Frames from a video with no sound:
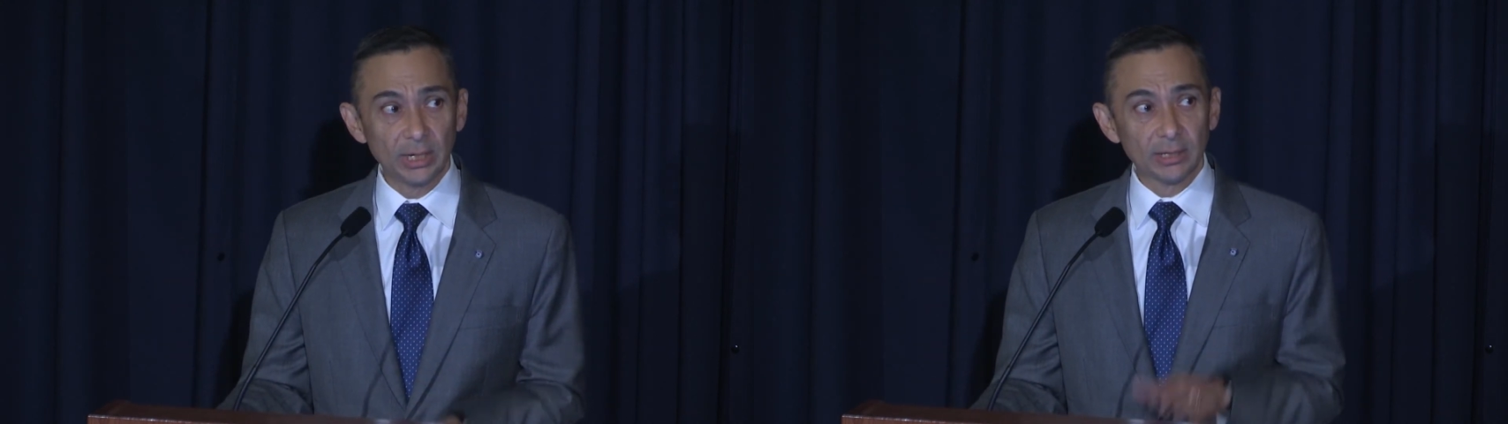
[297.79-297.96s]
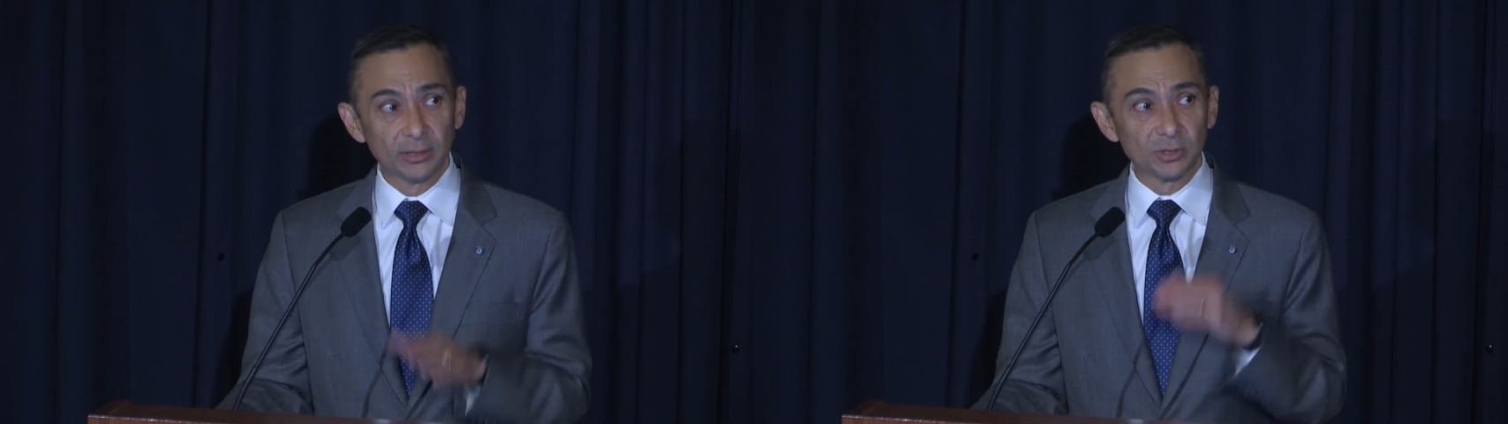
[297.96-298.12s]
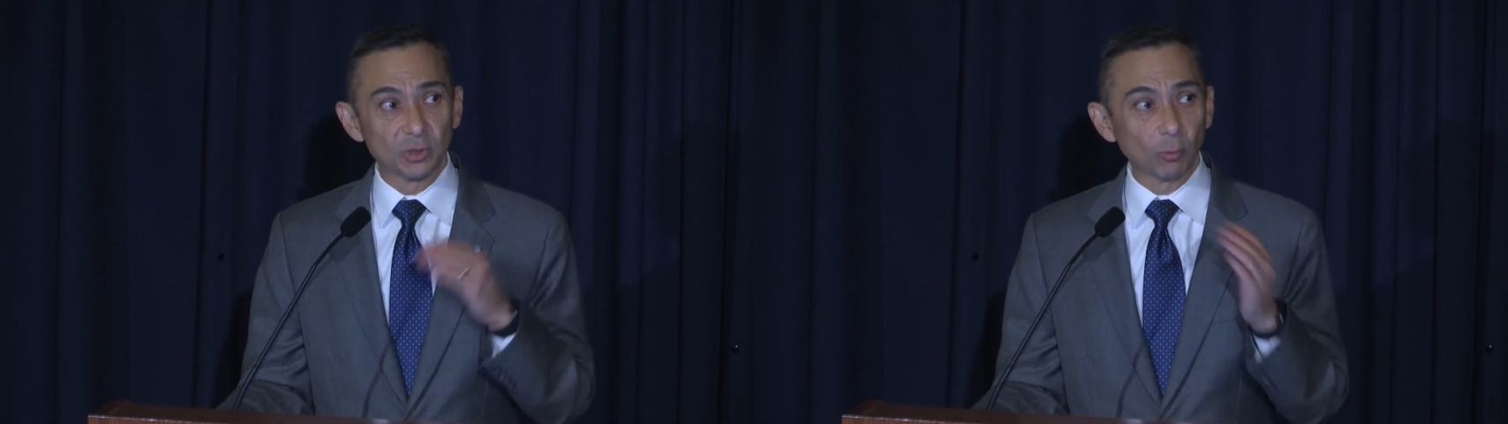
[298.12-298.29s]

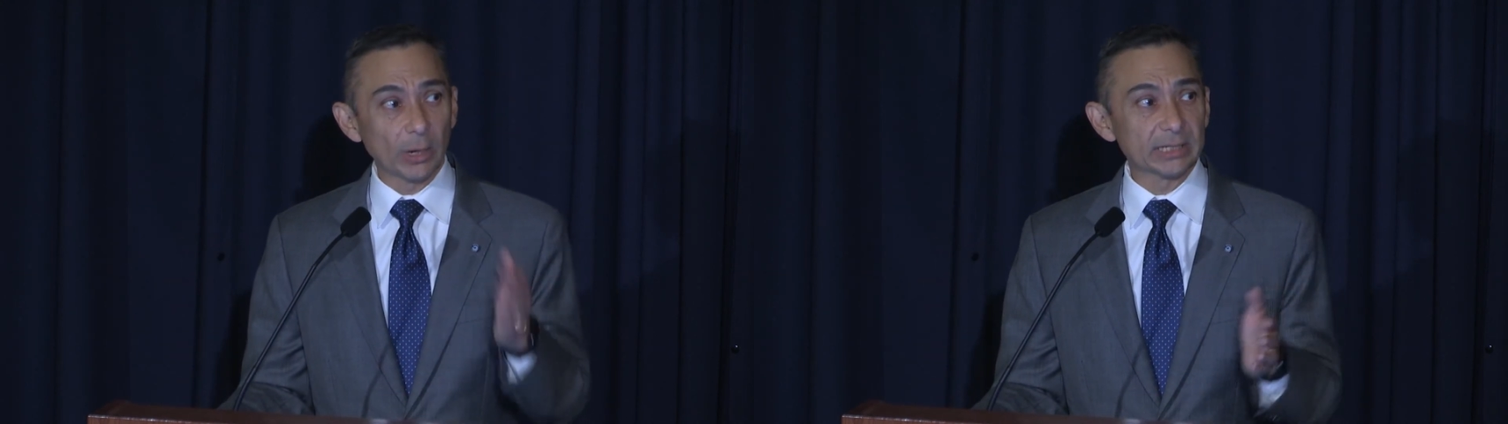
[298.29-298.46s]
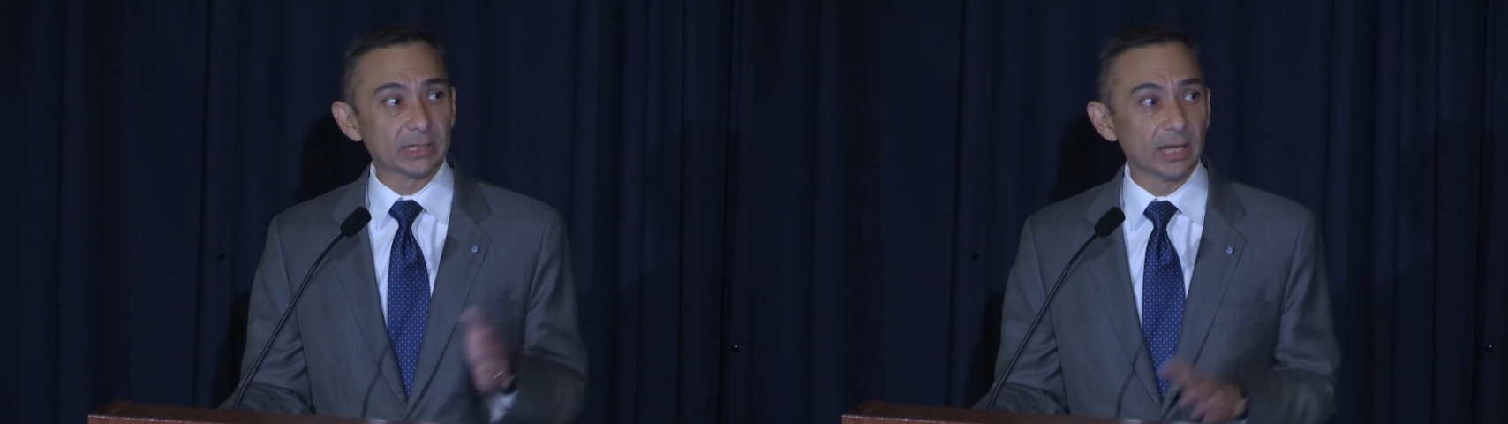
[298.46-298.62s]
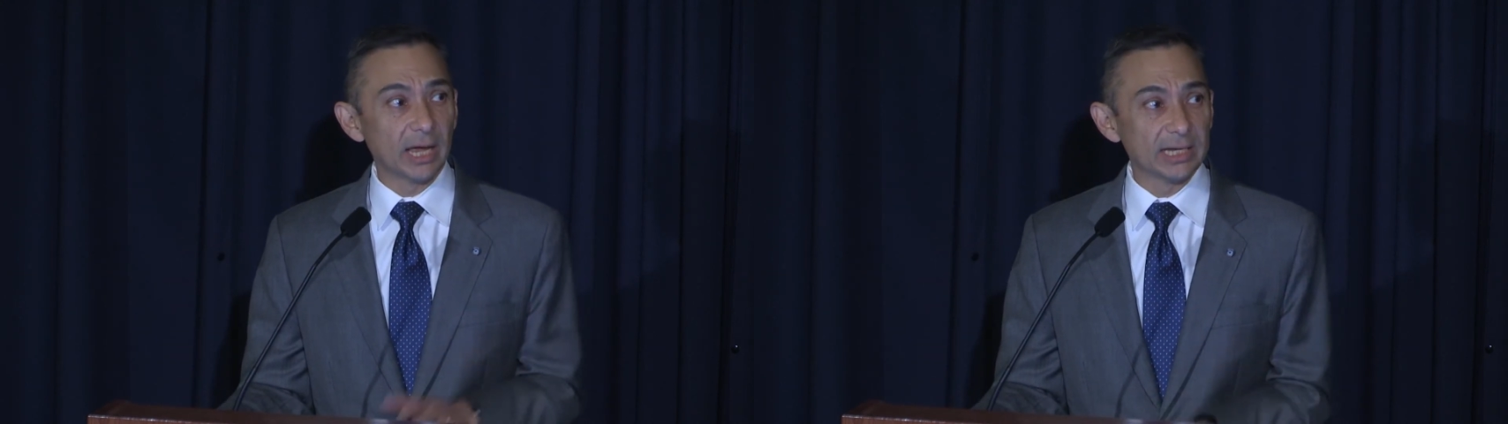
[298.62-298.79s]
There's the Rice
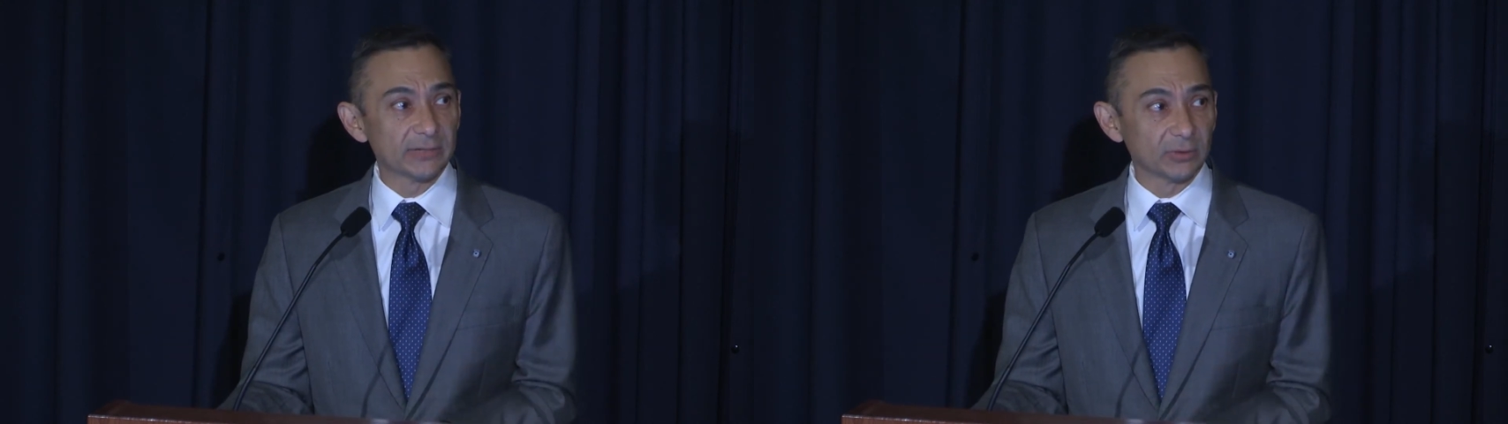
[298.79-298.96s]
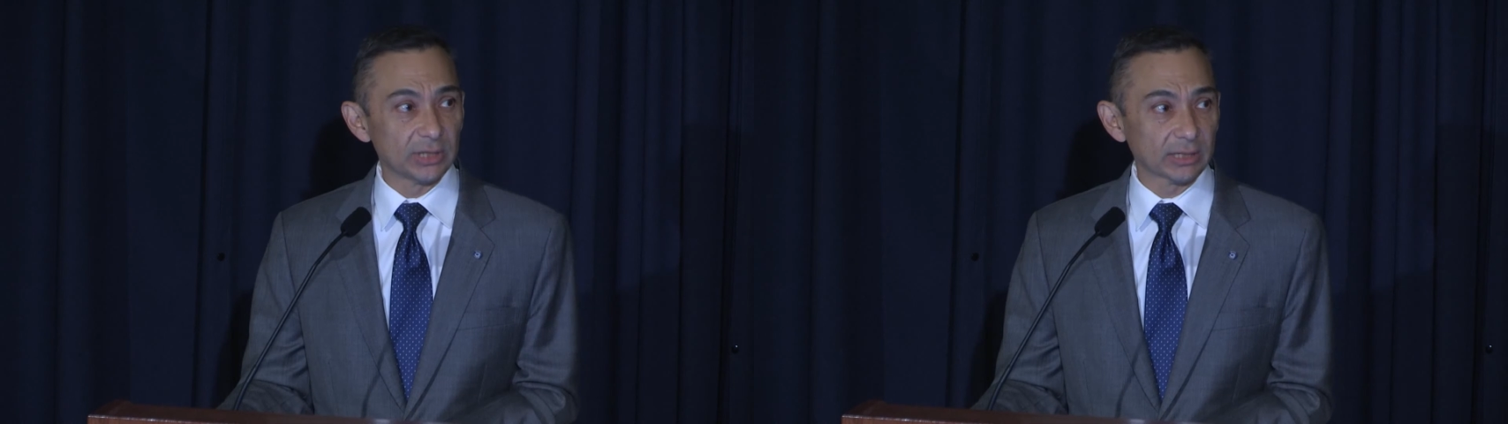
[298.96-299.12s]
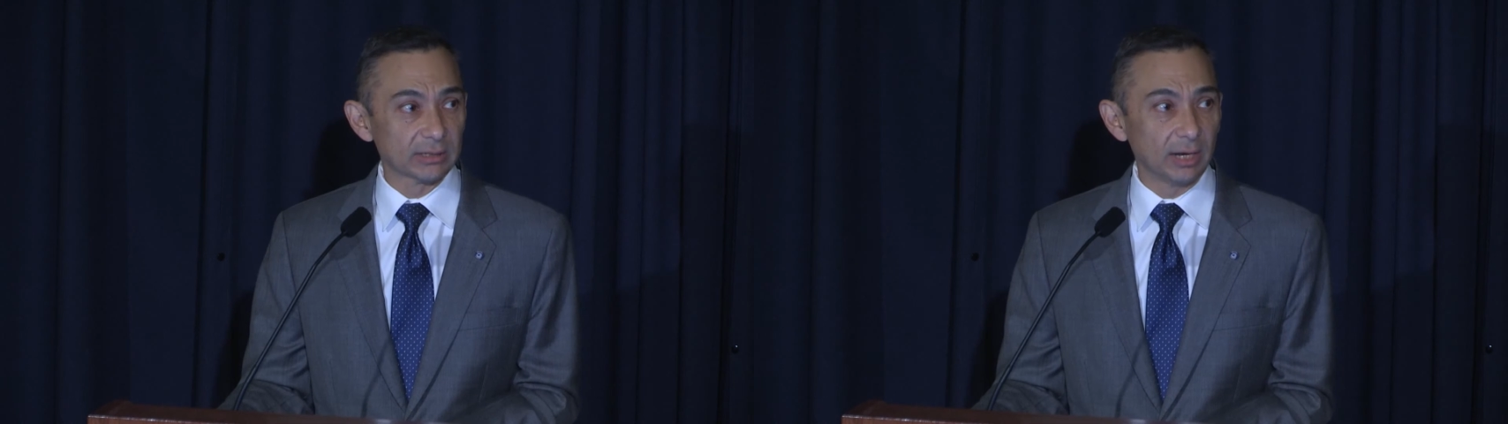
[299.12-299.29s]
Alliance for
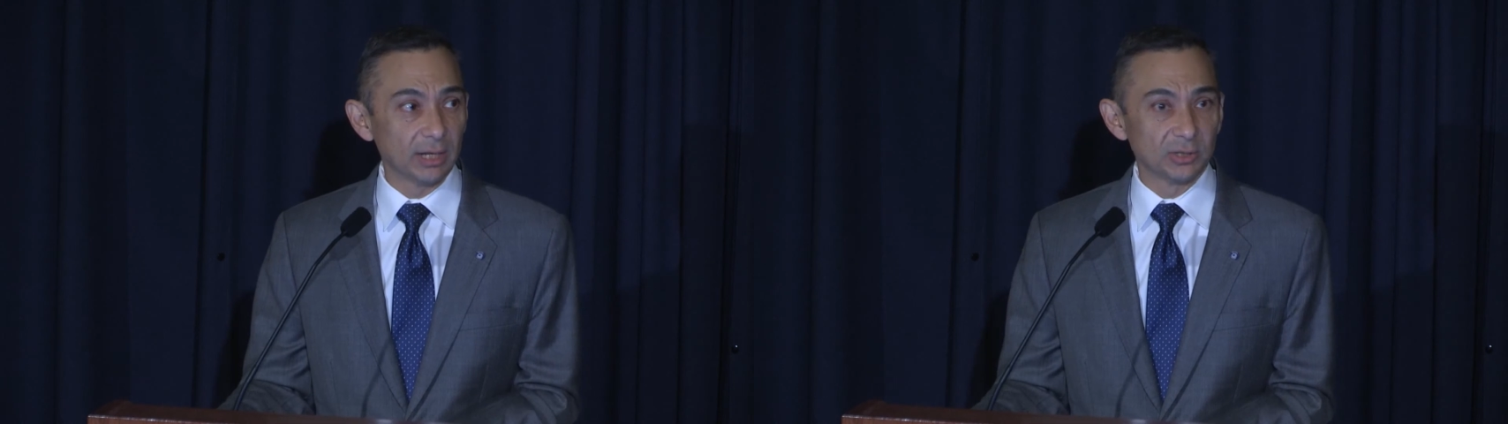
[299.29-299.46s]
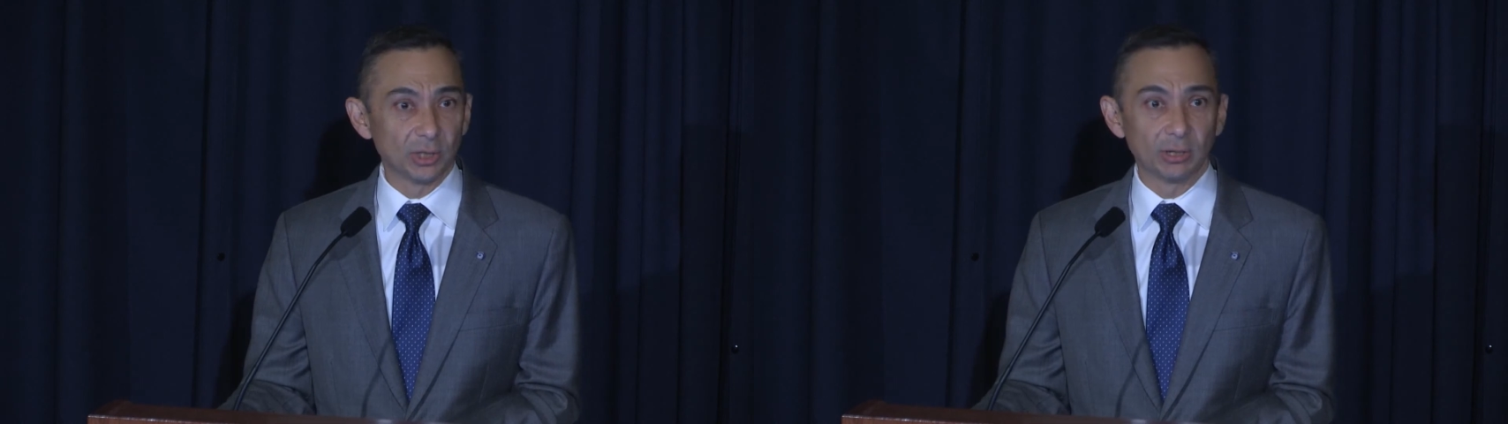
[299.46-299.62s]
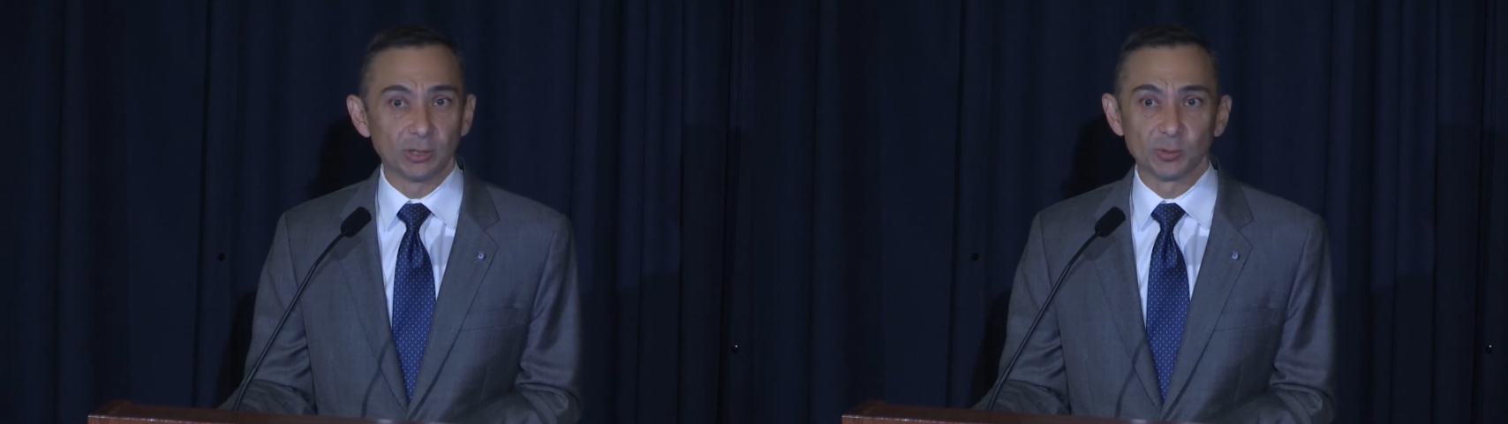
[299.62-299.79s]
Technology
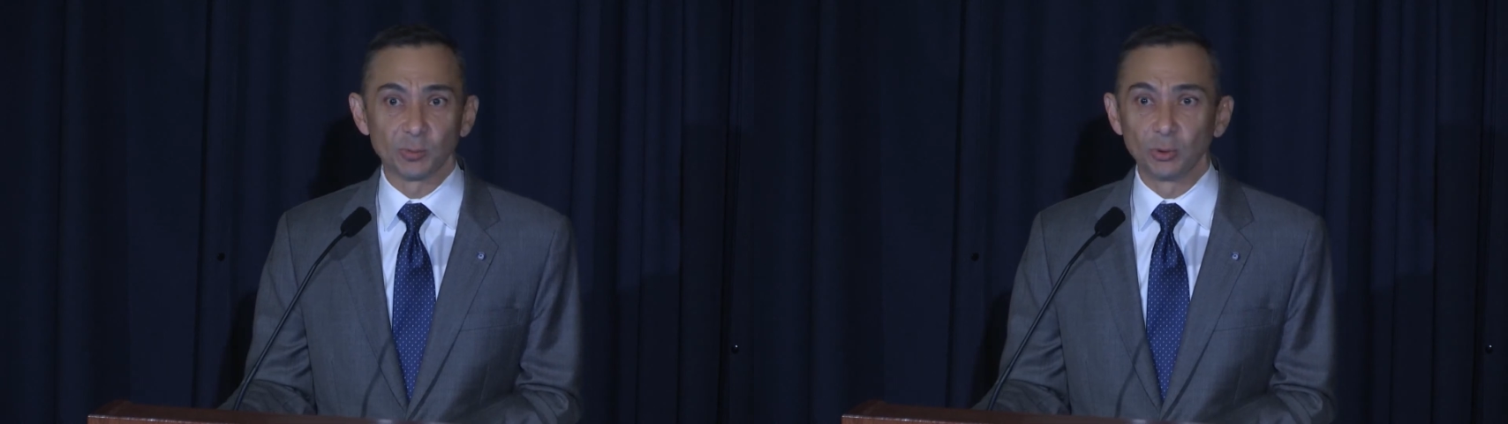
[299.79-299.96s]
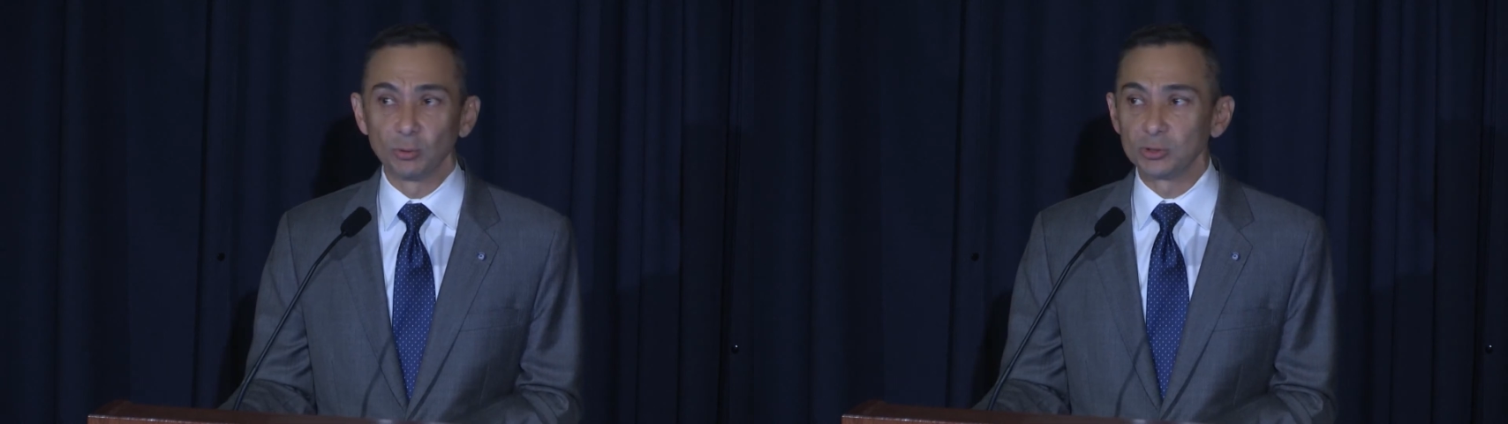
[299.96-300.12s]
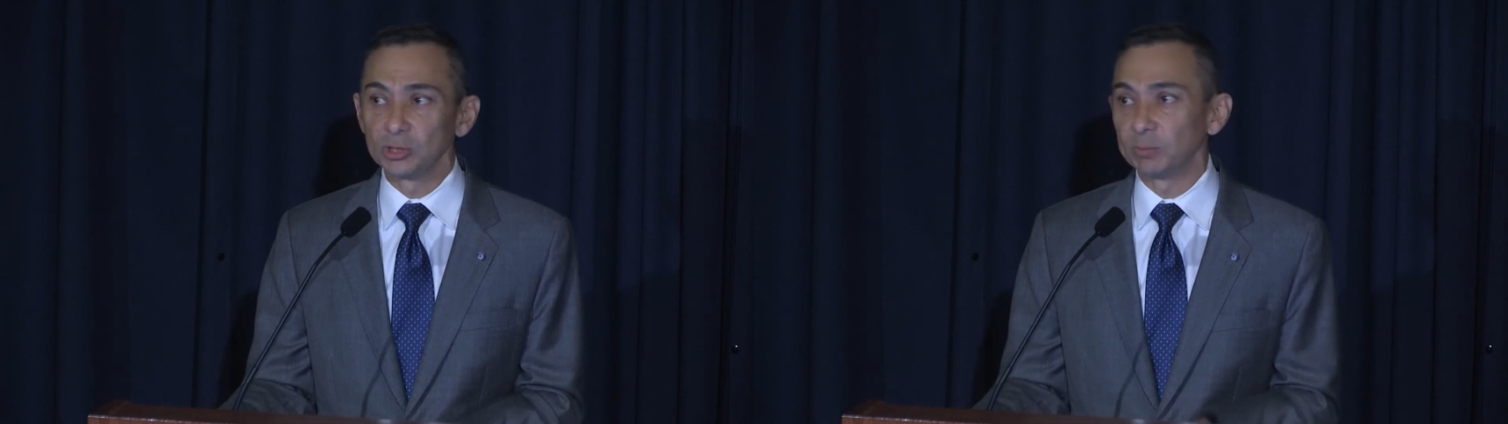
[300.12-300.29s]
and
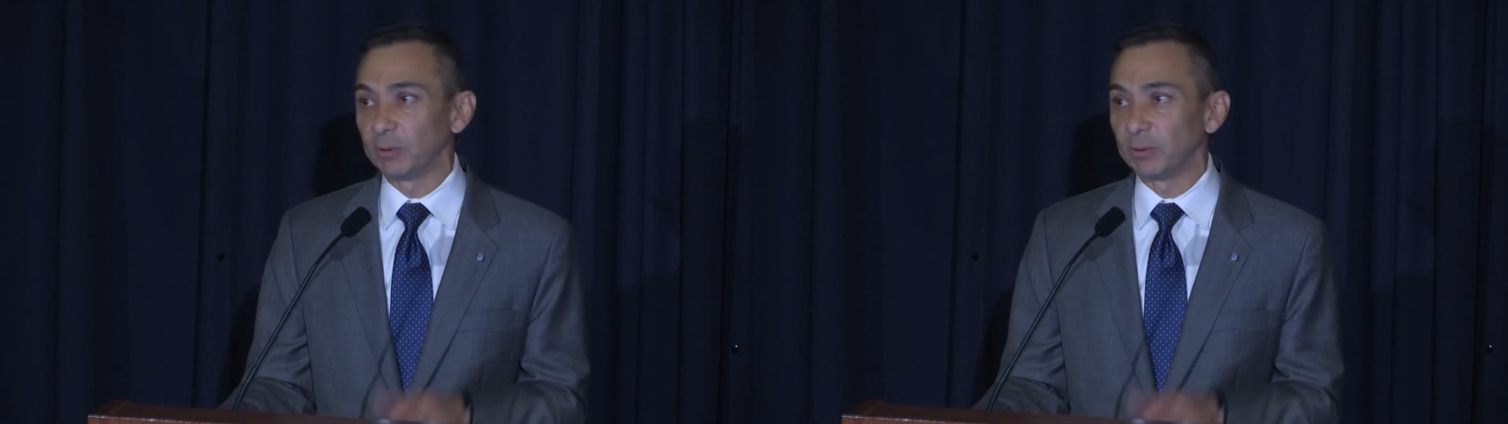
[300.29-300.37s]
Entrepreneurship,